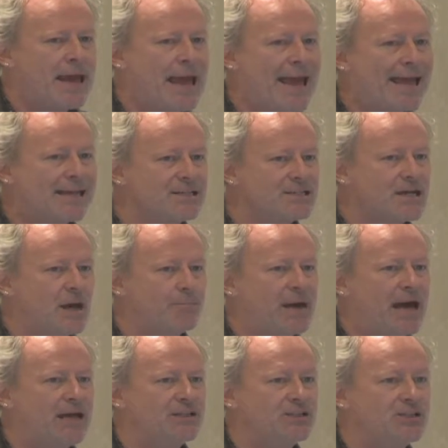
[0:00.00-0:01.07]
and a
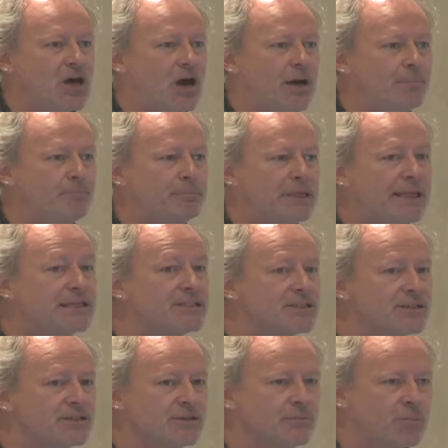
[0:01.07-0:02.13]
part-time
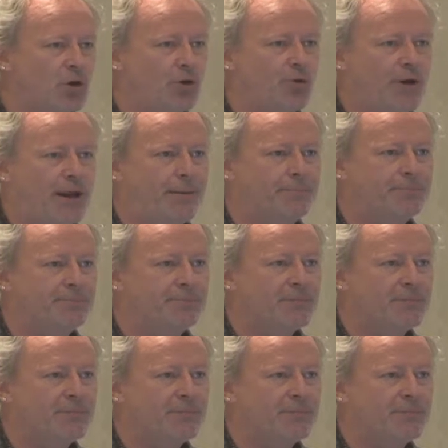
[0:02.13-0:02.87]
blended program.